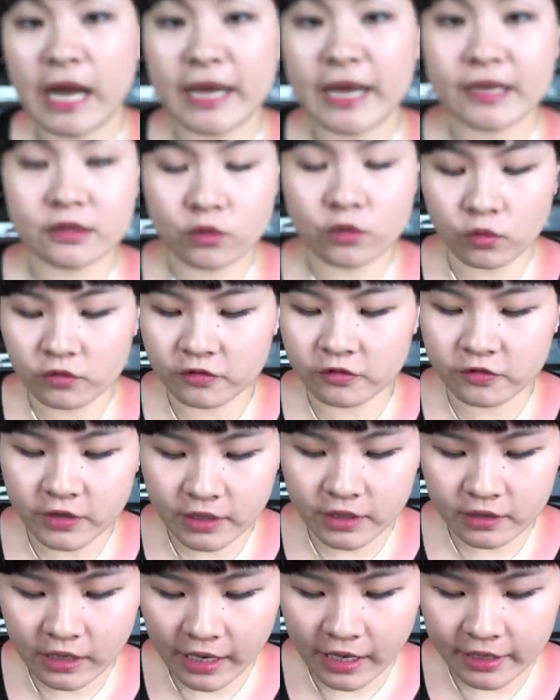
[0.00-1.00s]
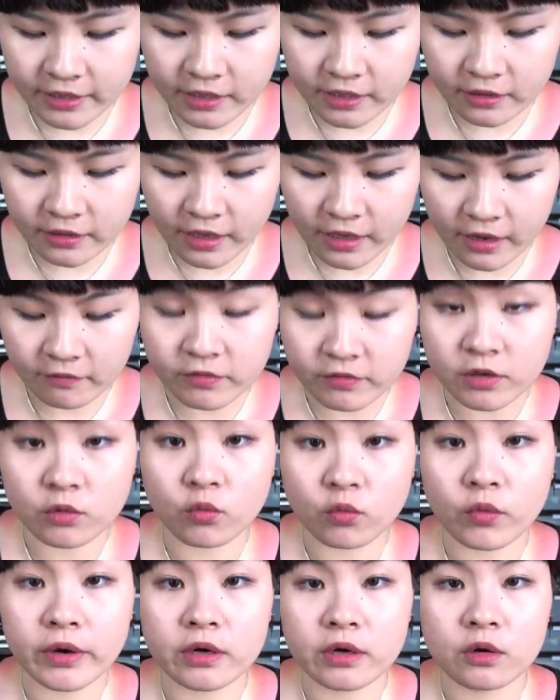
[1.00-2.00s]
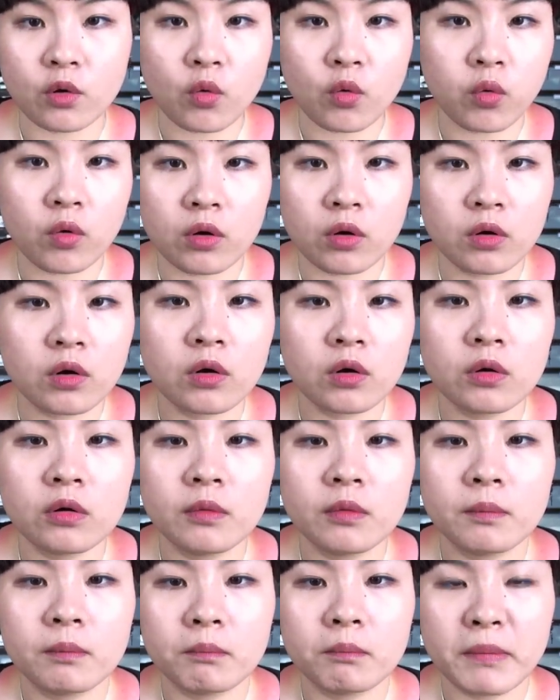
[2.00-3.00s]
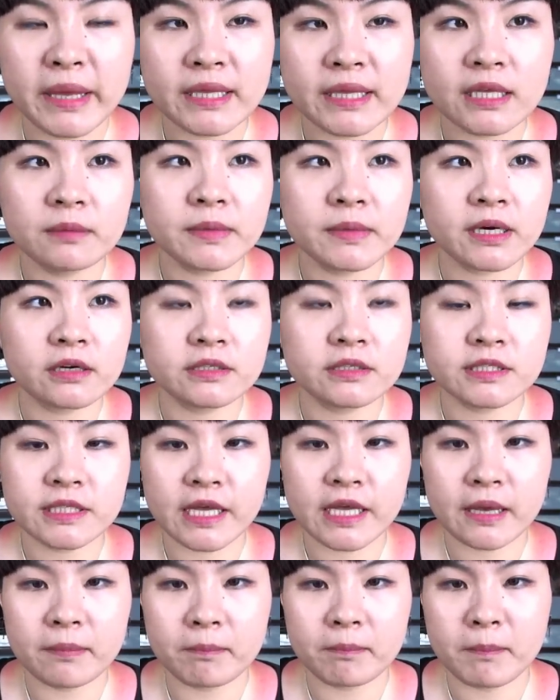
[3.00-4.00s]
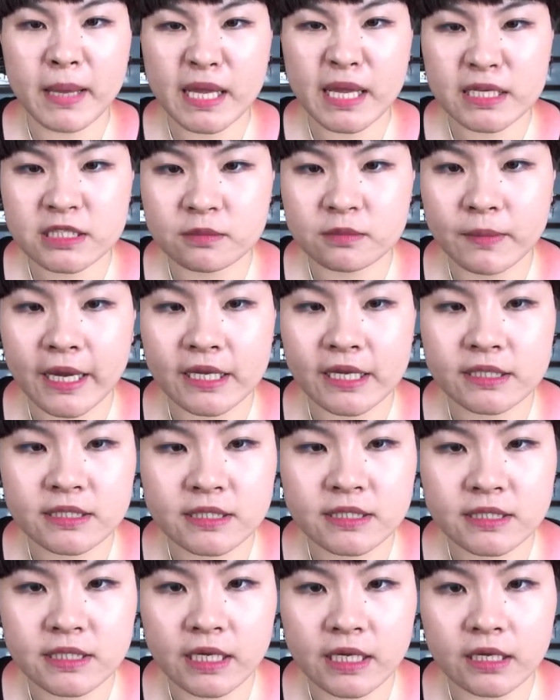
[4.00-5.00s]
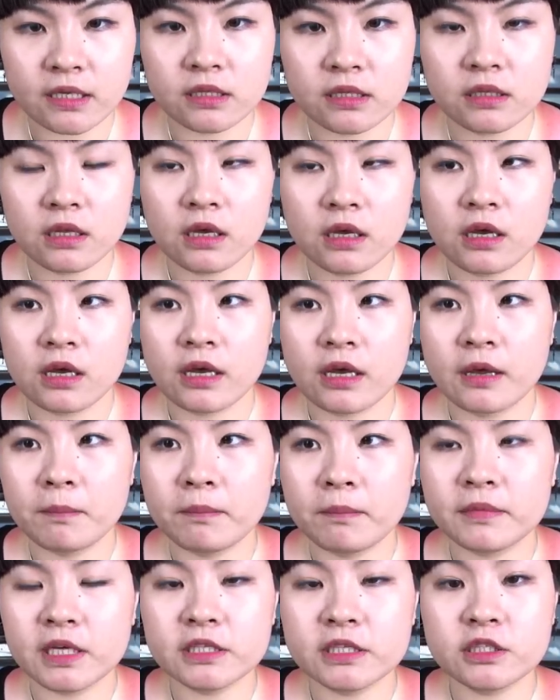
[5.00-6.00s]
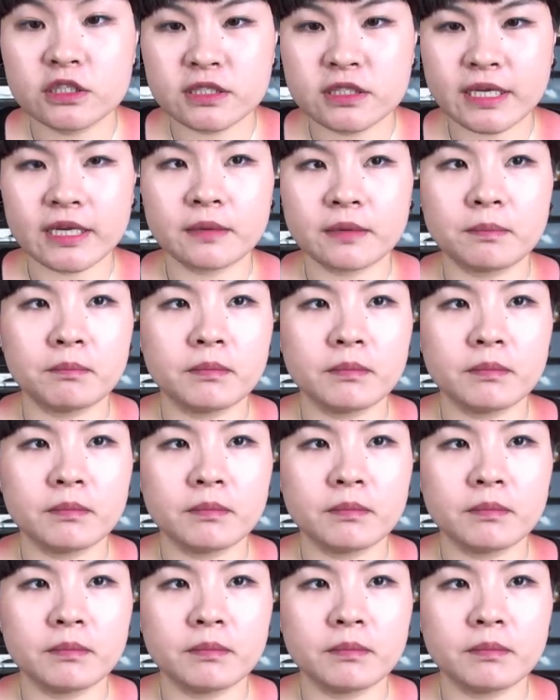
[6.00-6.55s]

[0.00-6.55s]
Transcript: I don't think I can ever wear coral, mainly because it makes my skin, it just like,